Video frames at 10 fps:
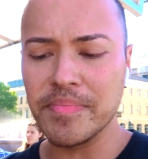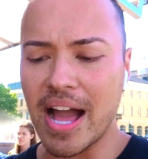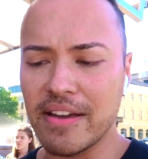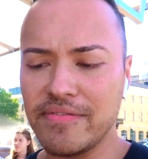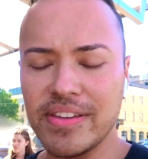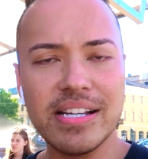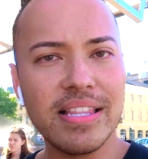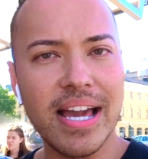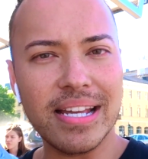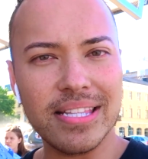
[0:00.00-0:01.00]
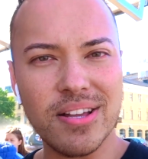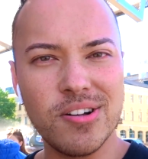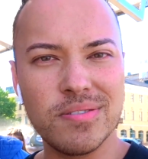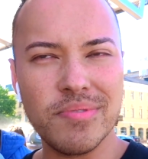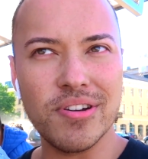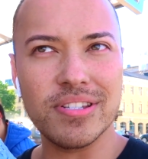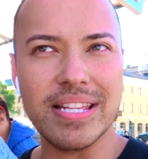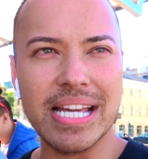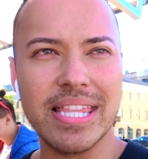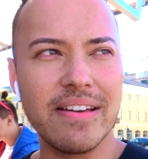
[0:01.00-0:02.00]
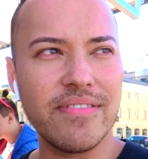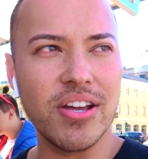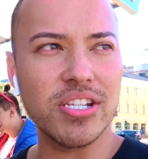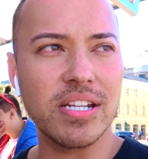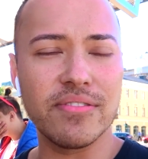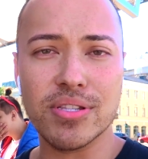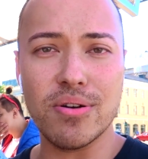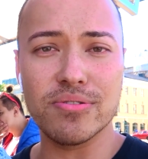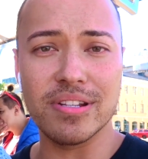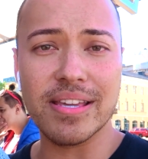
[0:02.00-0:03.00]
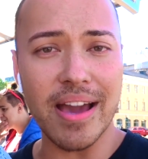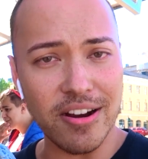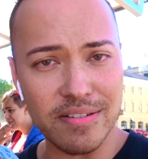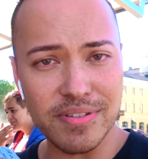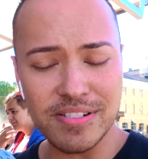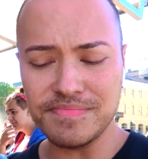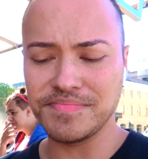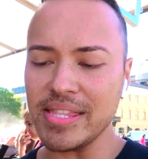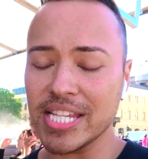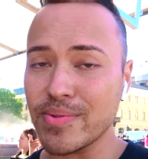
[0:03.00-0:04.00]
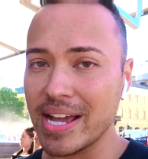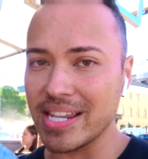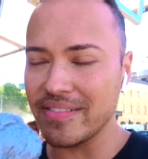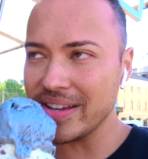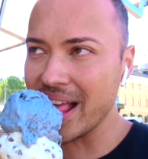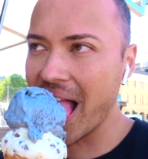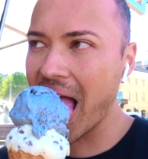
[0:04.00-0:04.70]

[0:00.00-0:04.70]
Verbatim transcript: I feel like it's almost like their version of salted caramel. That's why I love it.